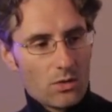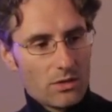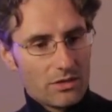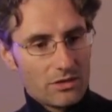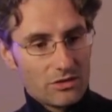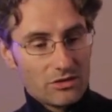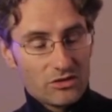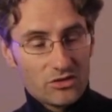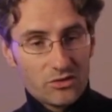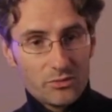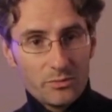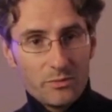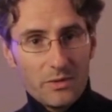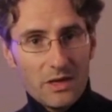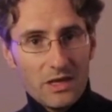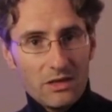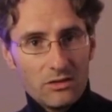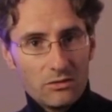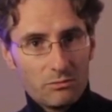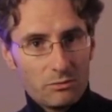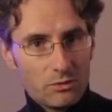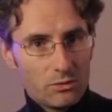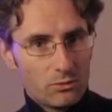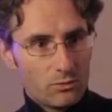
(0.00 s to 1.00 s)
the
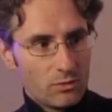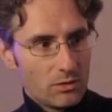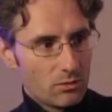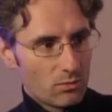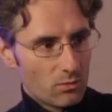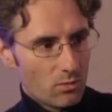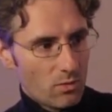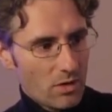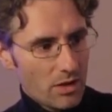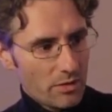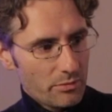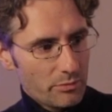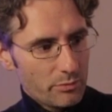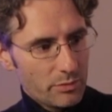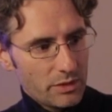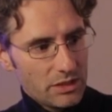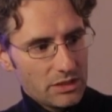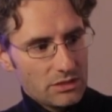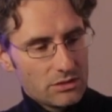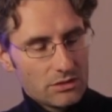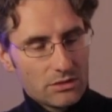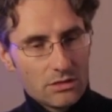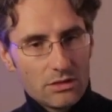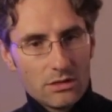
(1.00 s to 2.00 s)
space between one
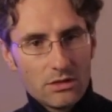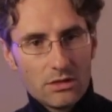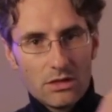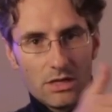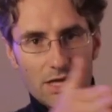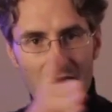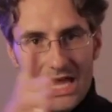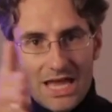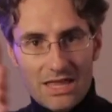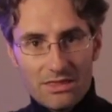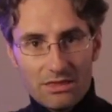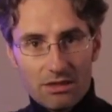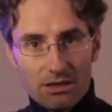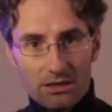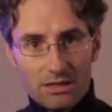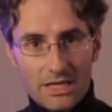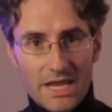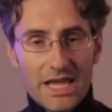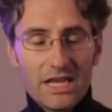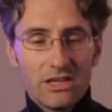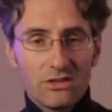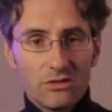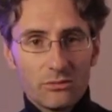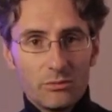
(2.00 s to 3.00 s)
beat and the
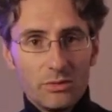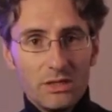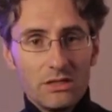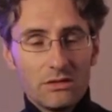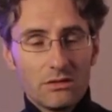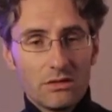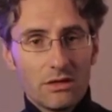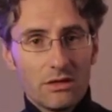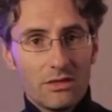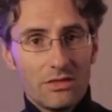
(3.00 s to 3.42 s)
next beat.